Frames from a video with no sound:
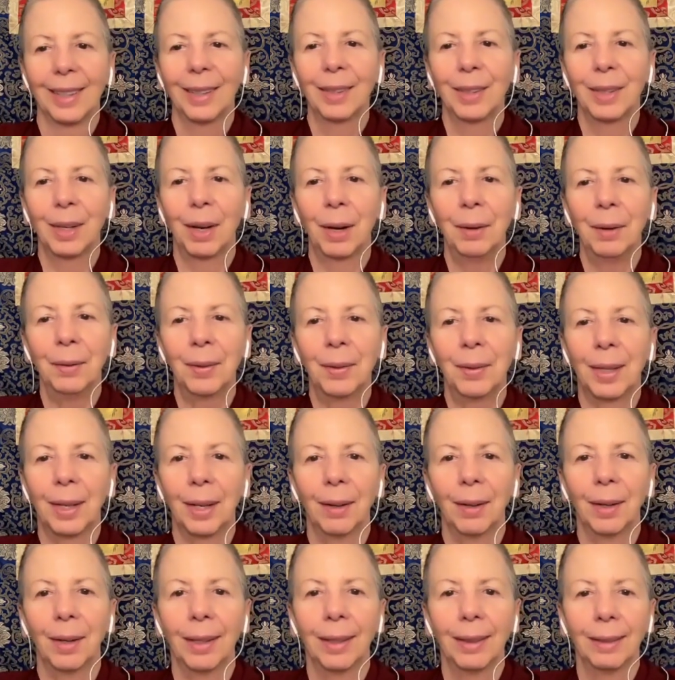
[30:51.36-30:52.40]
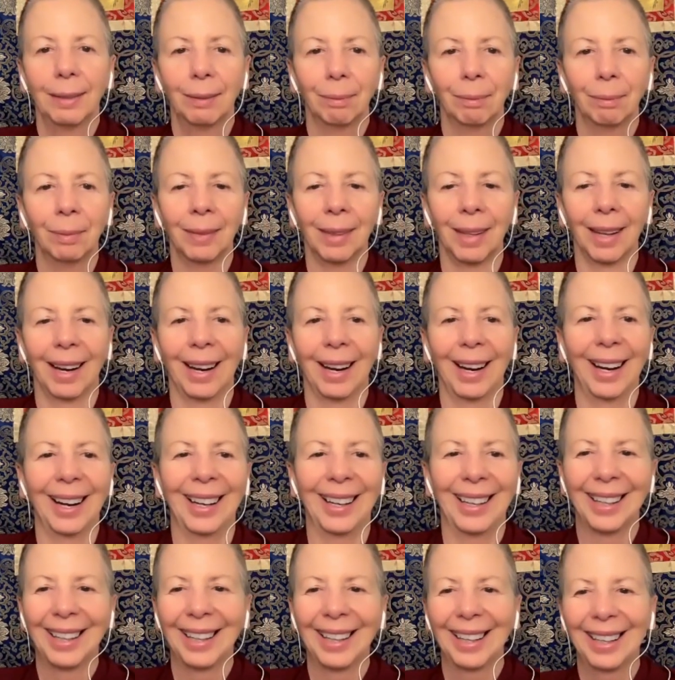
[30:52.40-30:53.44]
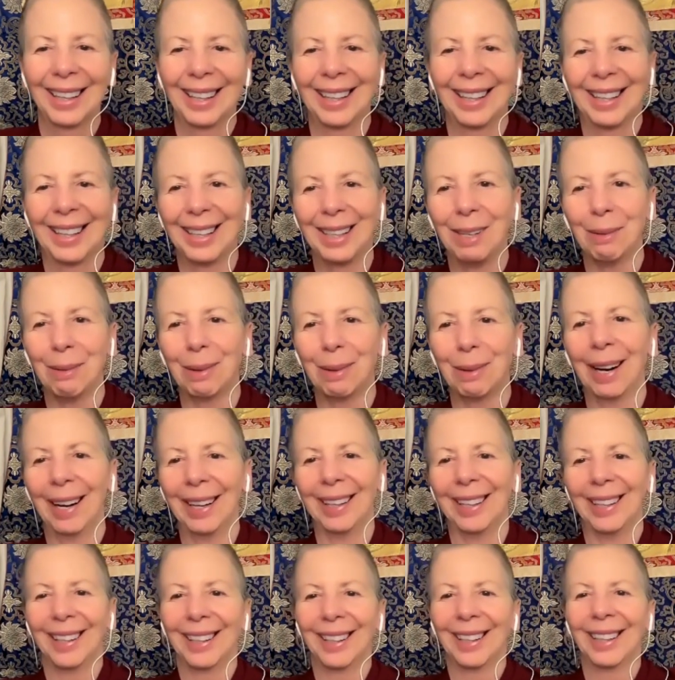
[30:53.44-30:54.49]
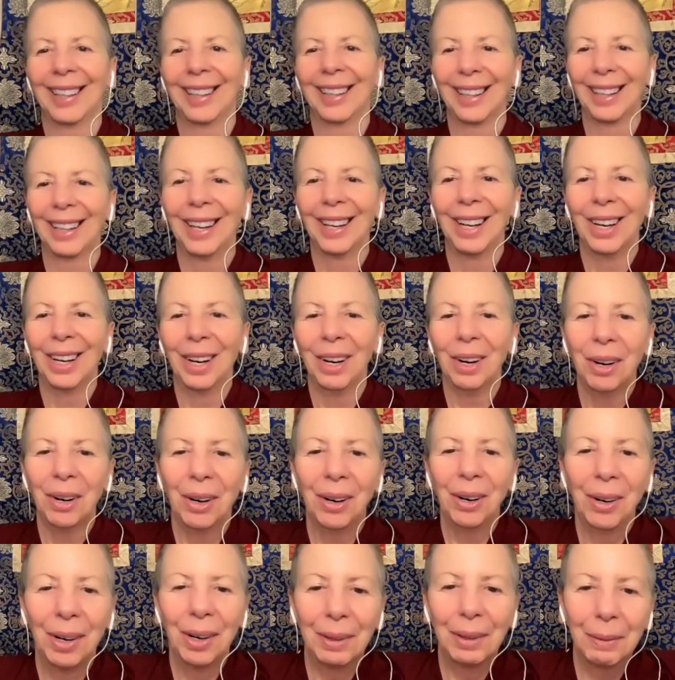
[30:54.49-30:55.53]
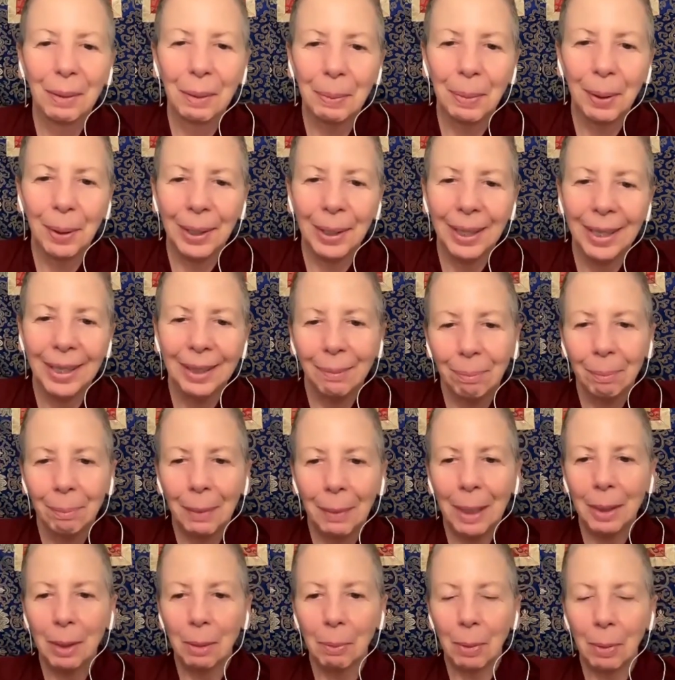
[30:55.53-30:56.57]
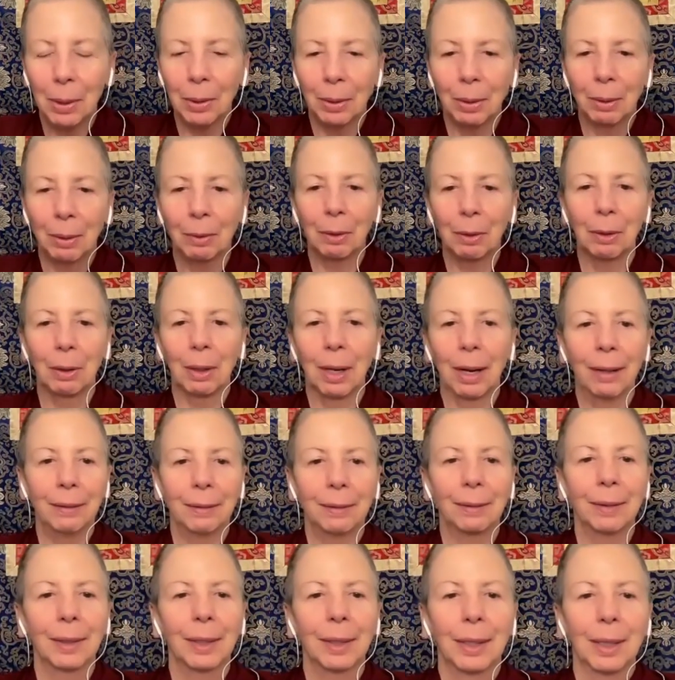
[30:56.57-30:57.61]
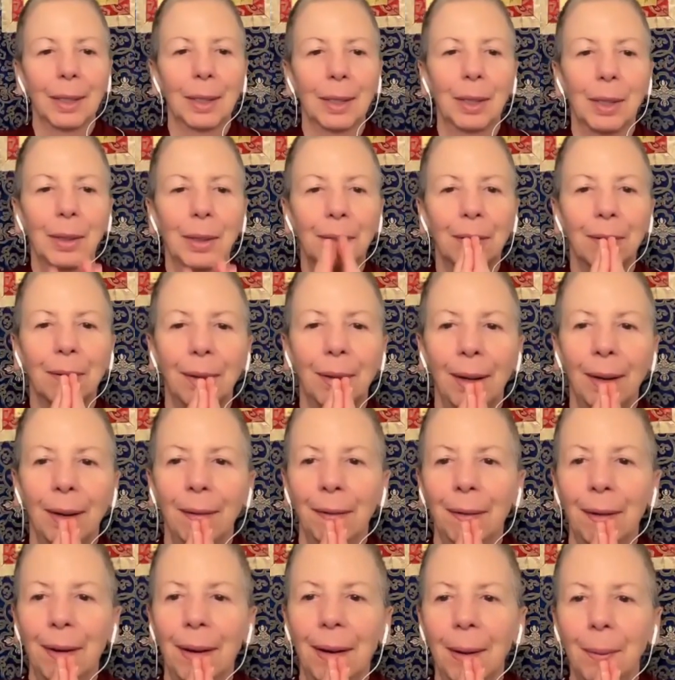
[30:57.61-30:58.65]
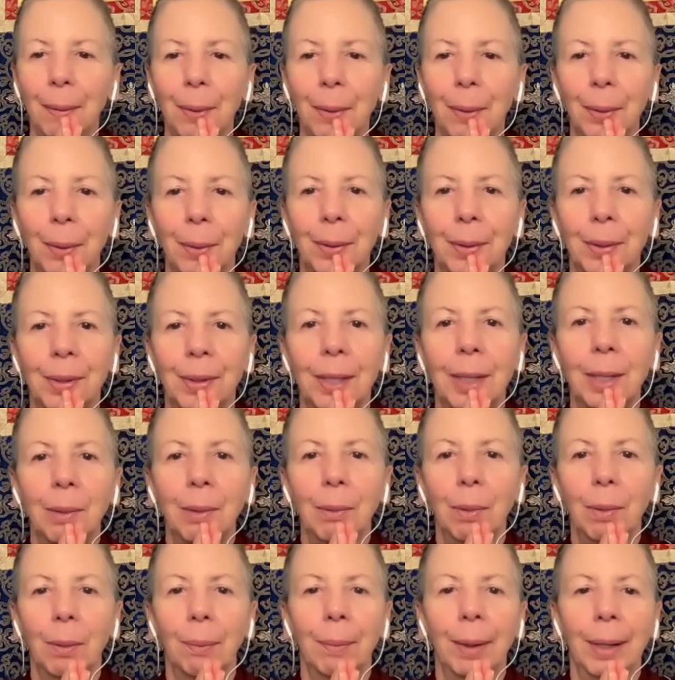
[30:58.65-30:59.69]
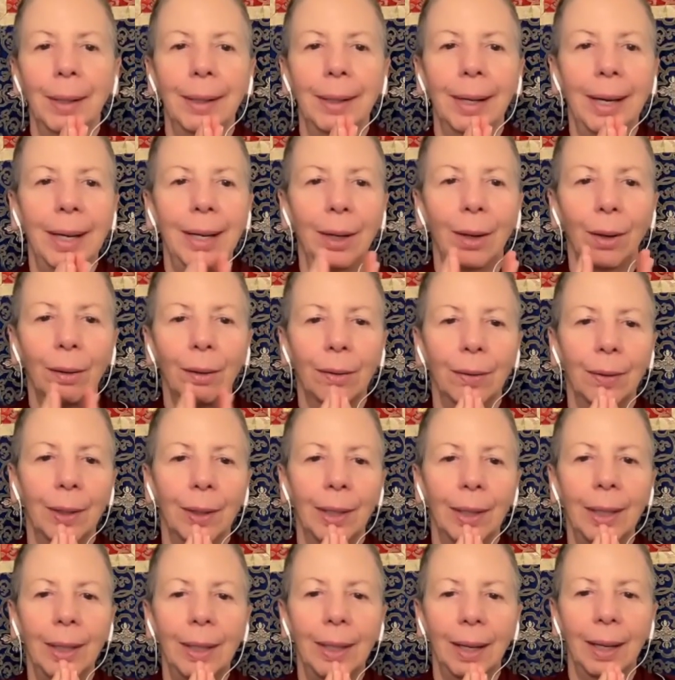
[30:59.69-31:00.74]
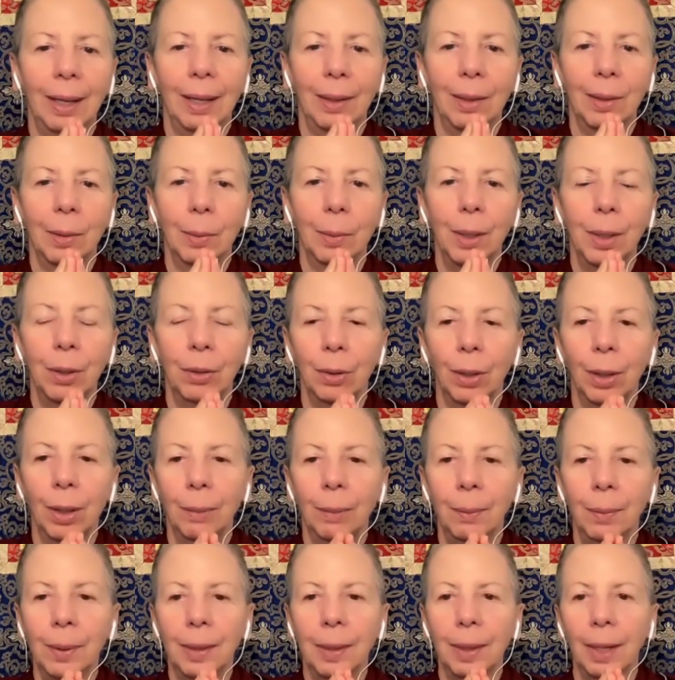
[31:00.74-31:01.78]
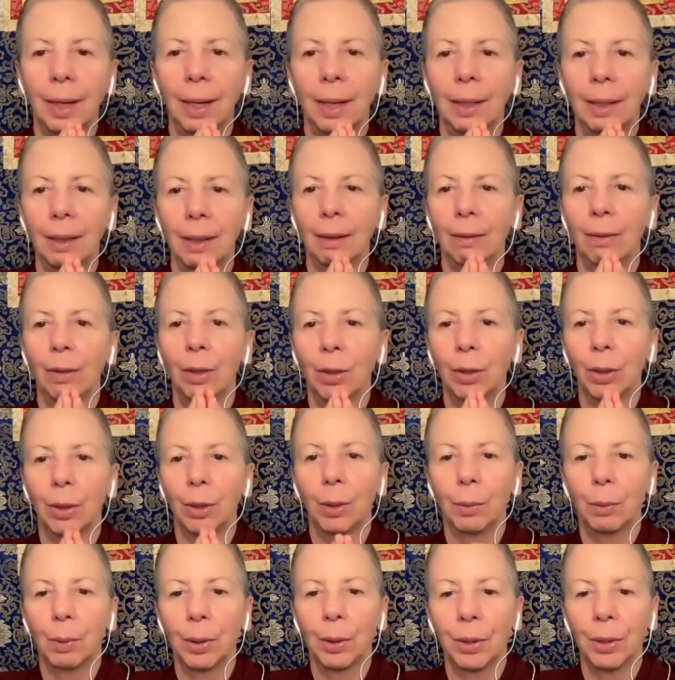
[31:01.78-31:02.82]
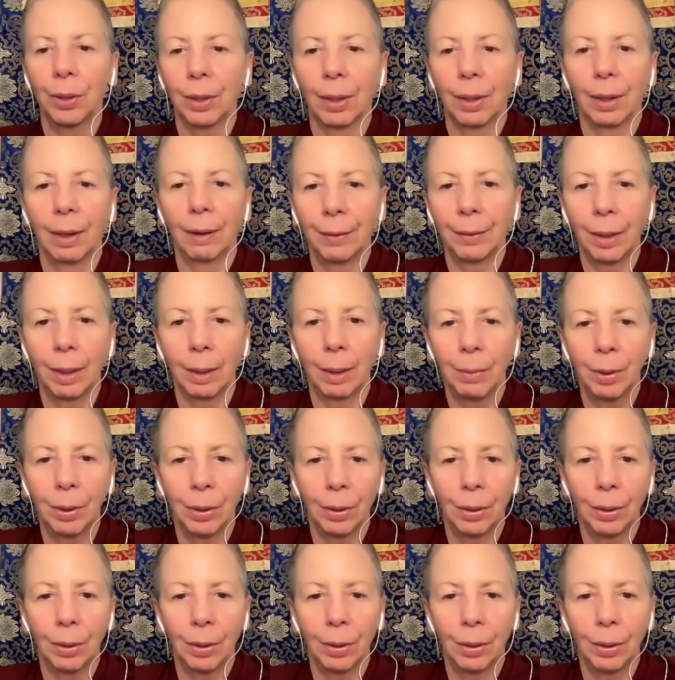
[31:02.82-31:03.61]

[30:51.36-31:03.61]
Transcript: It's kind of scary. Anyway, all right, everybody, make the most of your life. Lots of love. I will see you on Monday, hopefully, and sweet dreams. And if you're going to watch the halftime